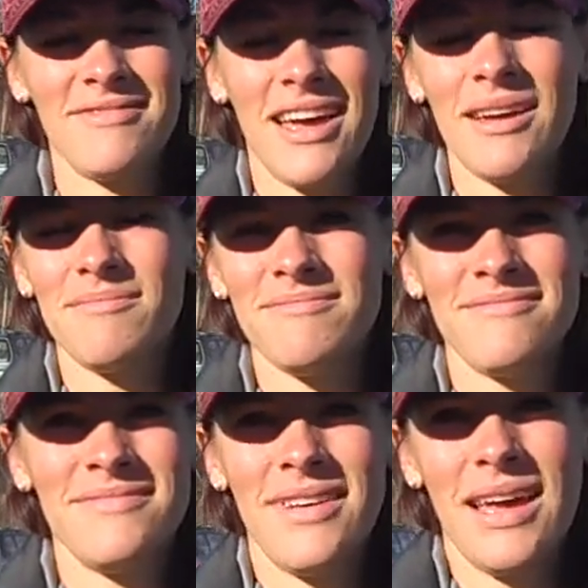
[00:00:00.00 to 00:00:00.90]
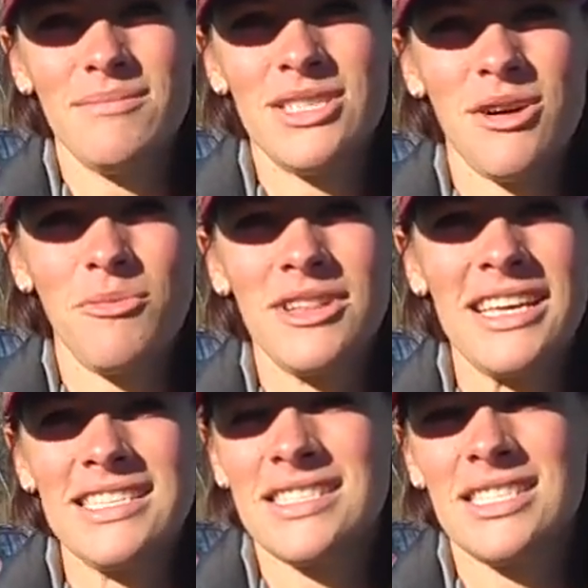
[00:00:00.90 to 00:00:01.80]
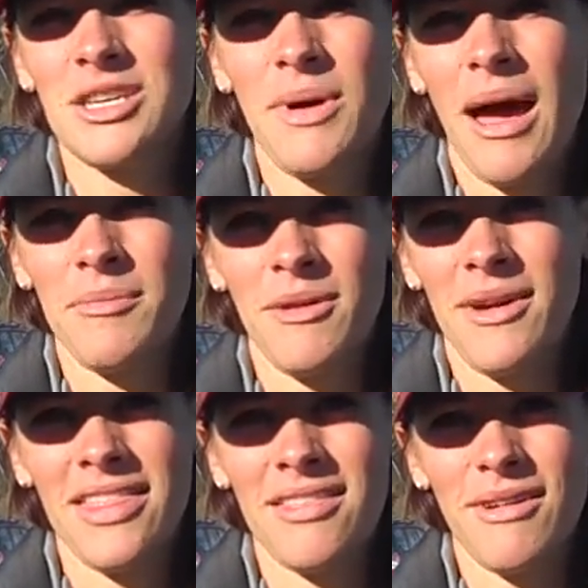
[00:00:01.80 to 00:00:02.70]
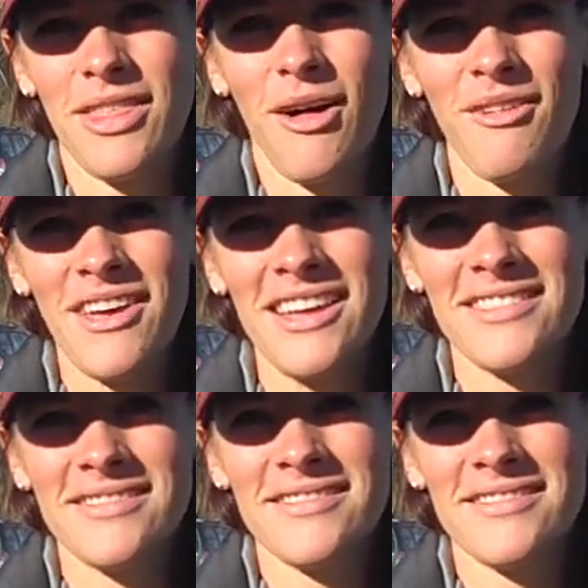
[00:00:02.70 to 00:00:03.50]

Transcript: I'm so pleased and so happy with all of it.